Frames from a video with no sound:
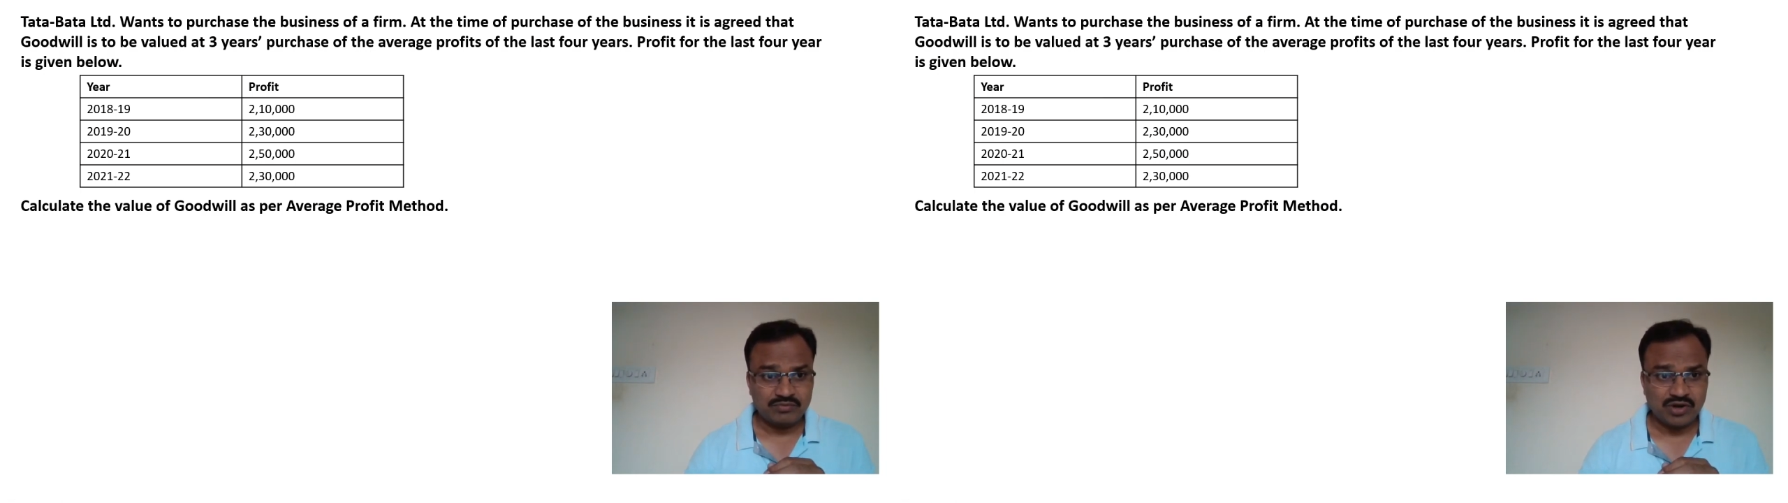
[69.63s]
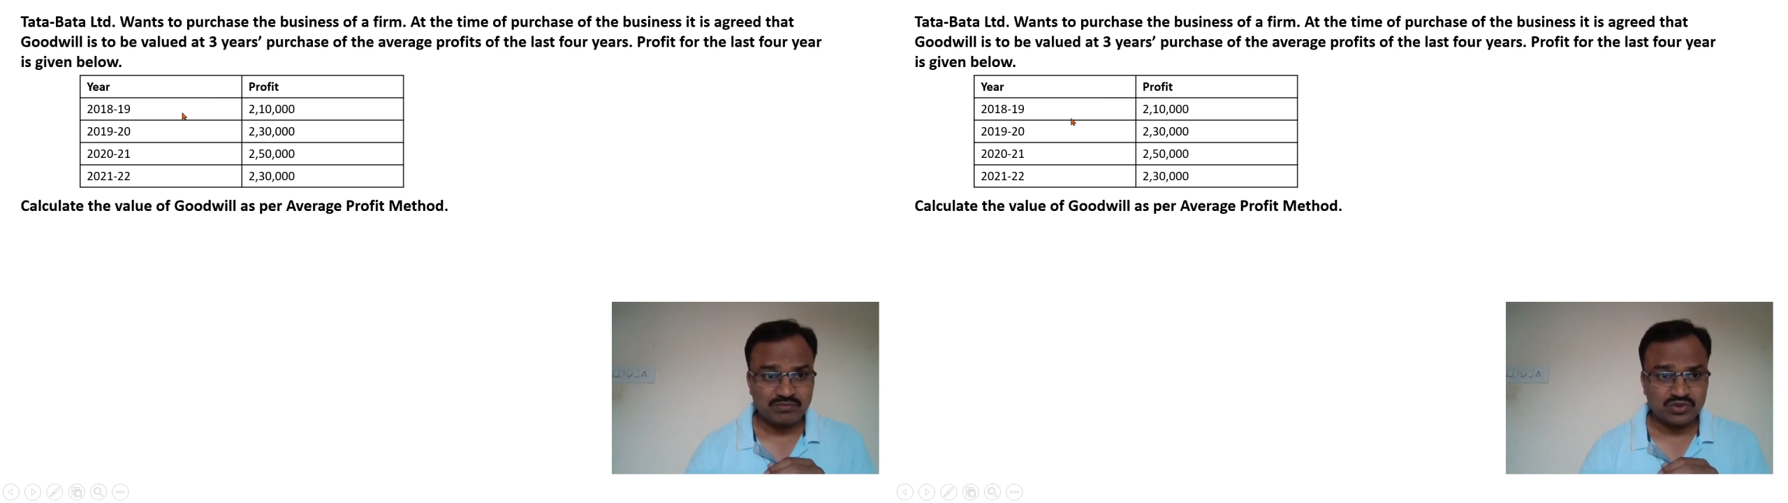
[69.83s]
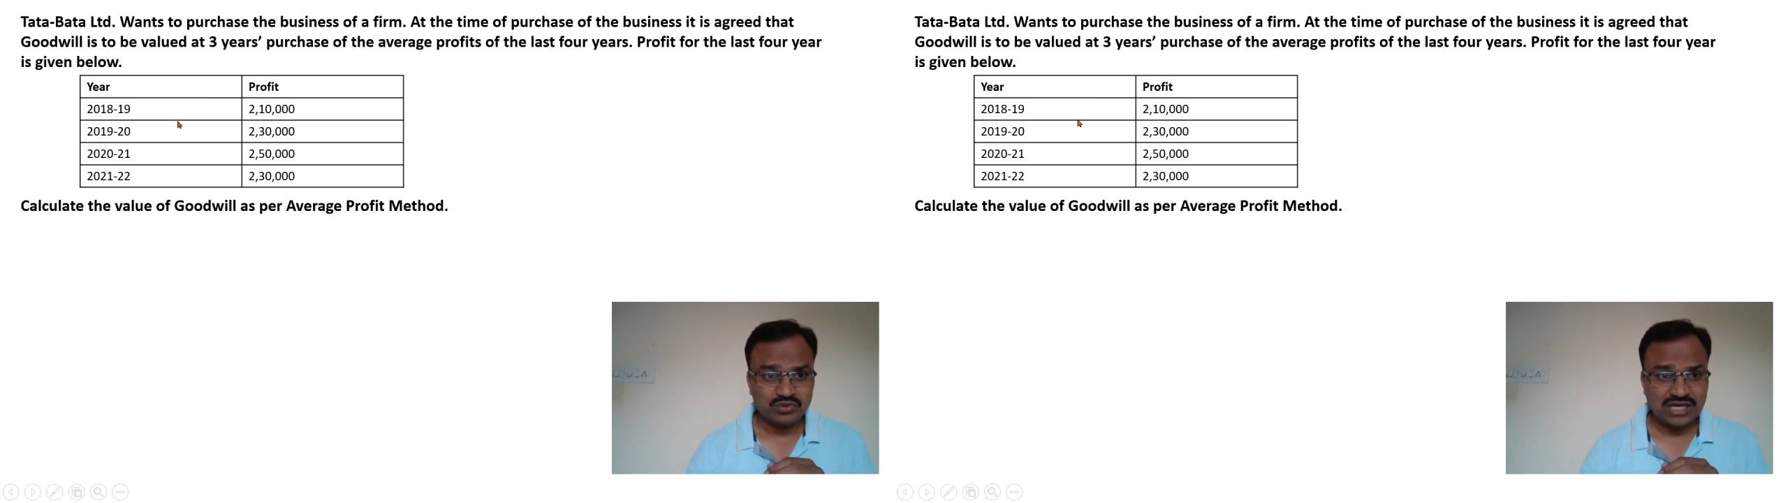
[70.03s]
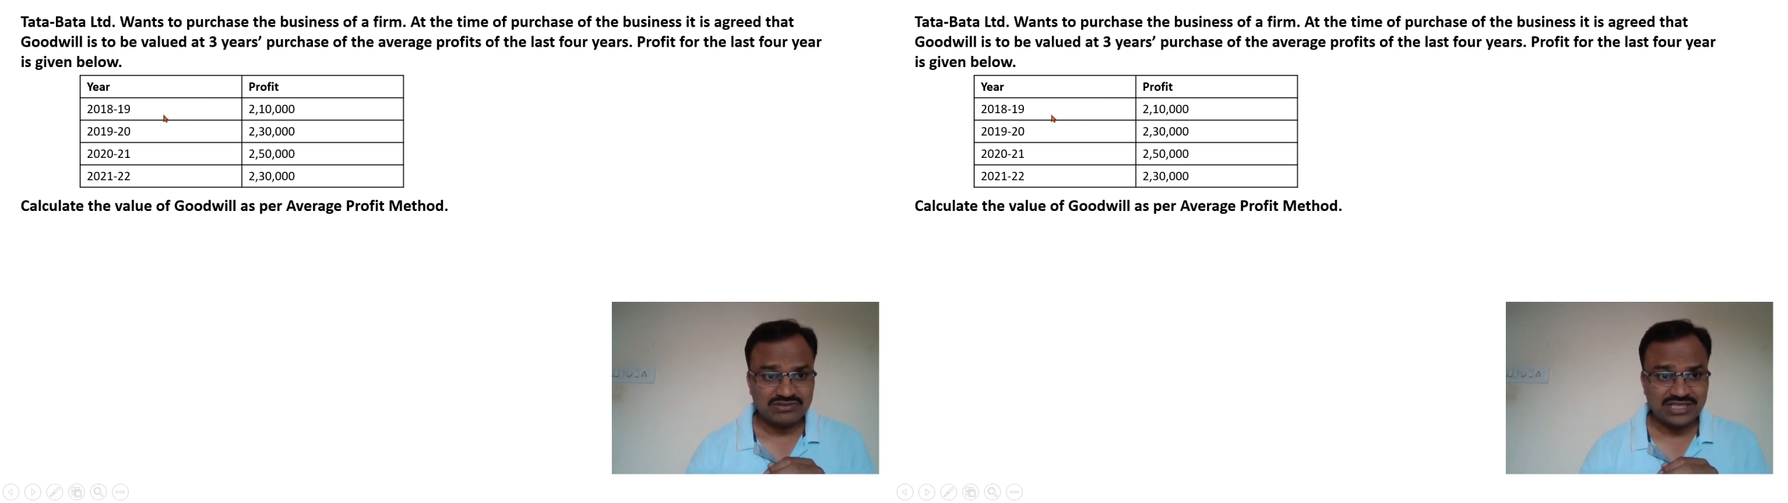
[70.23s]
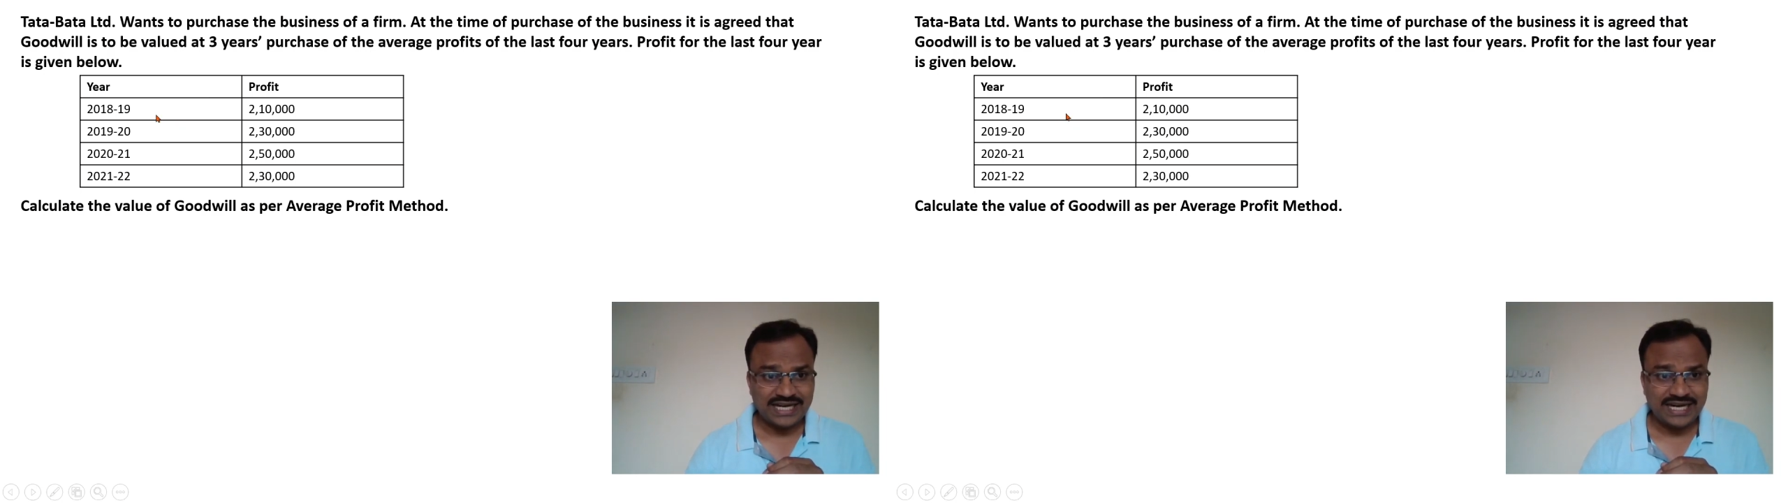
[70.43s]
from
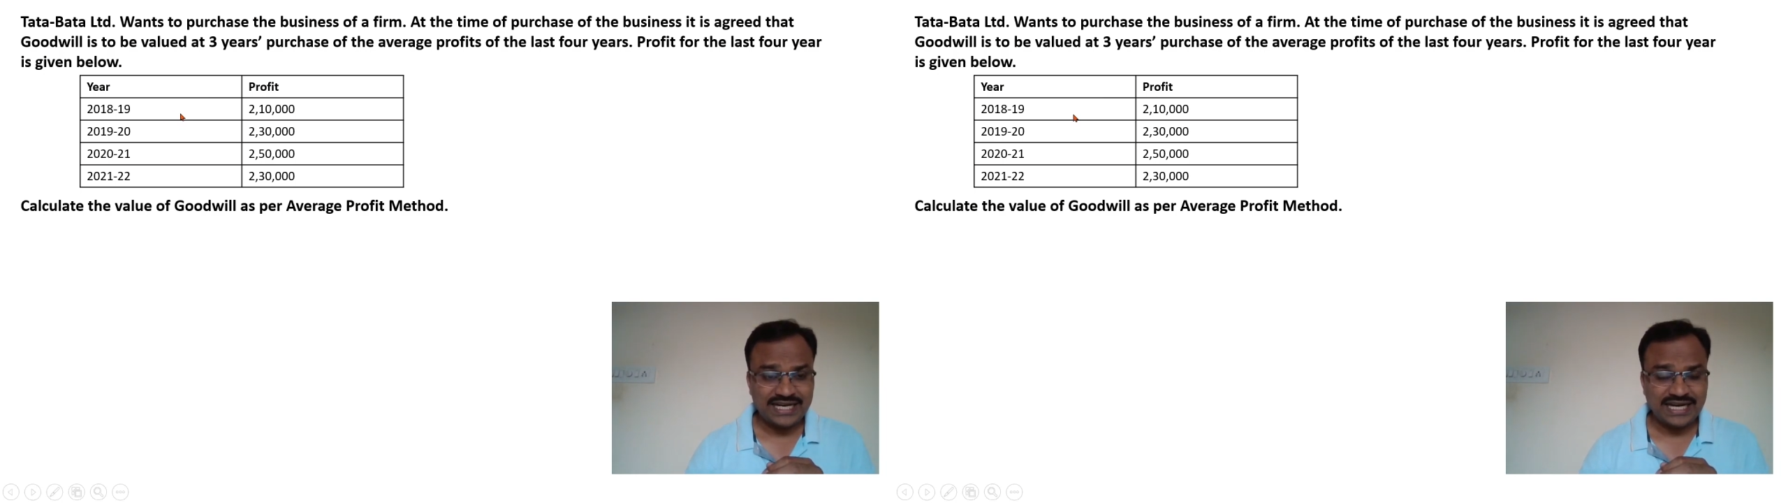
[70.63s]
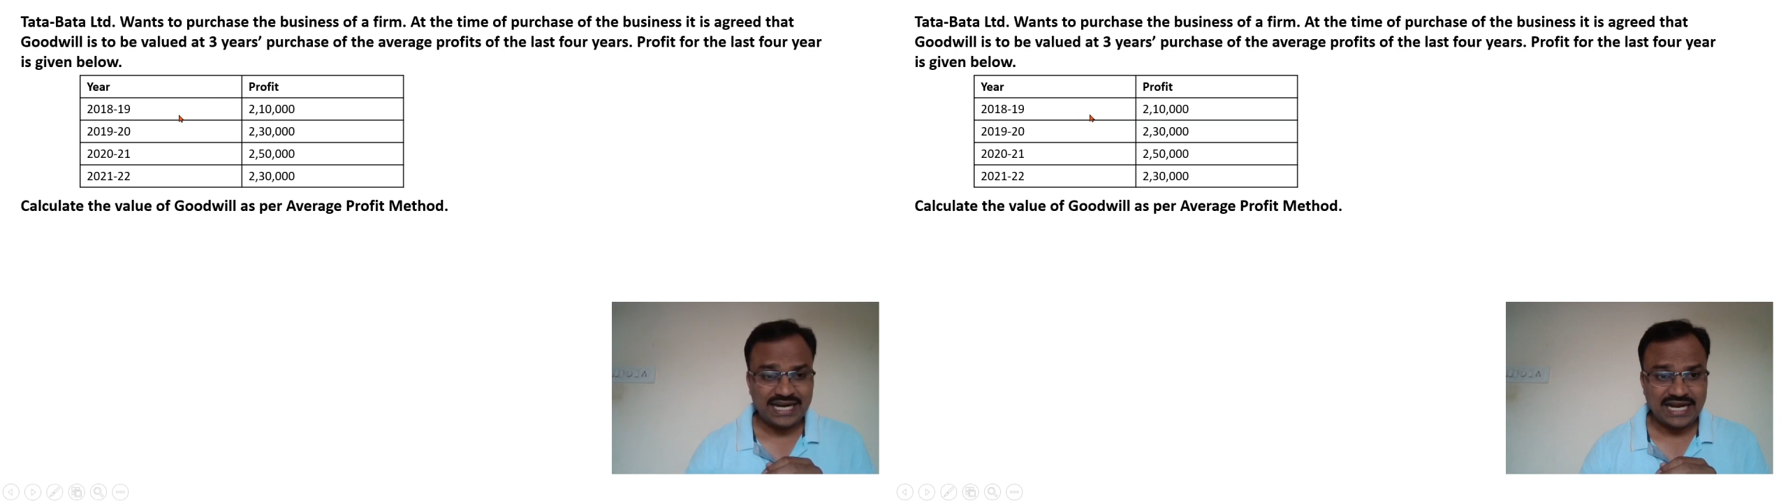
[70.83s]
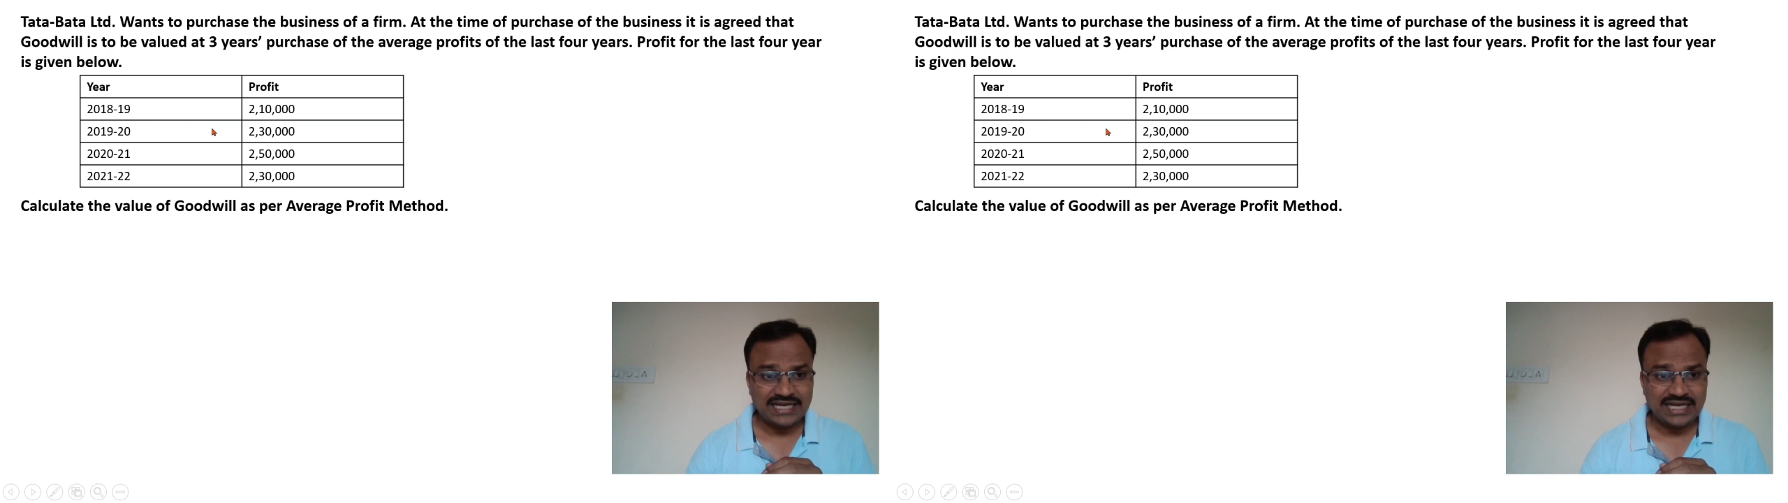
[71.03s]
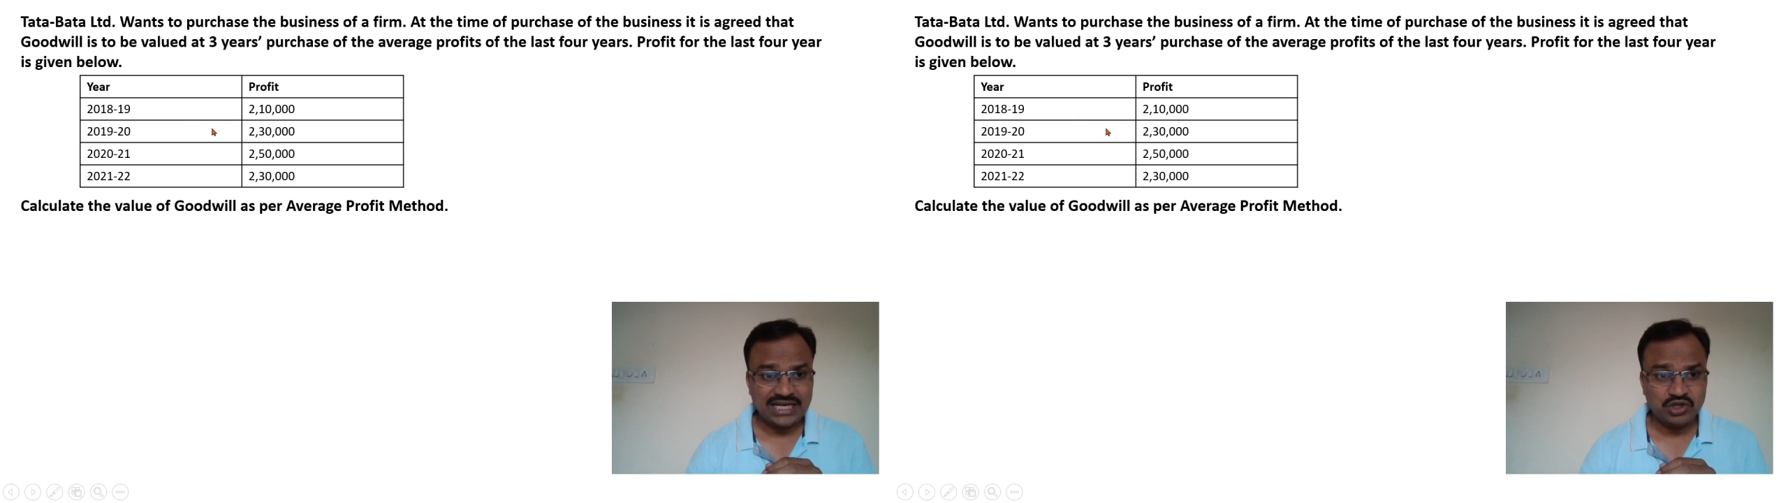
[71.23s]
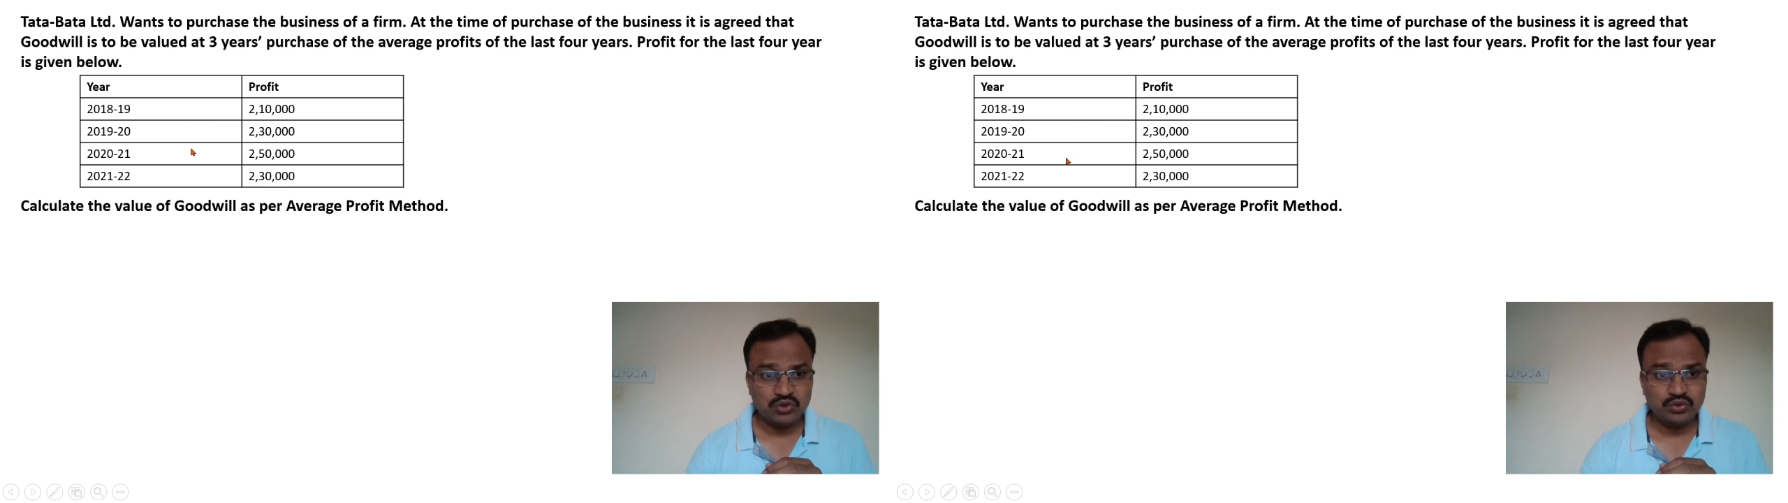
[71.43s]

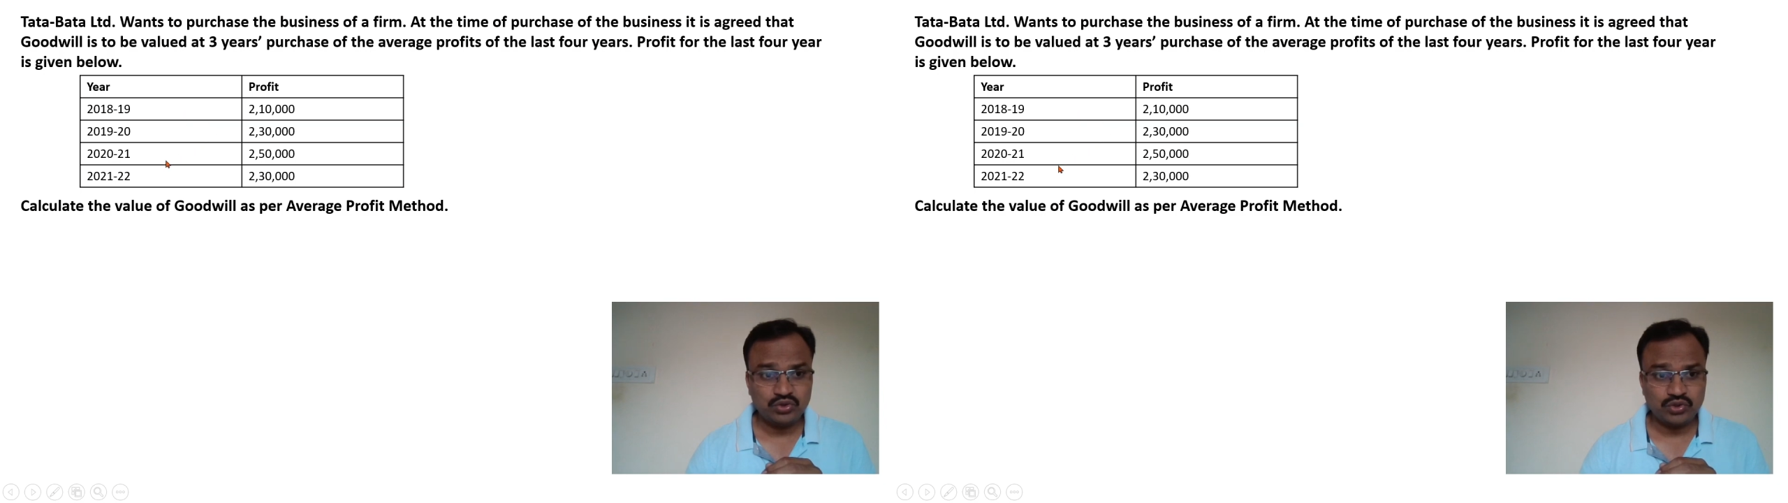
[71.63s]
2018-19 to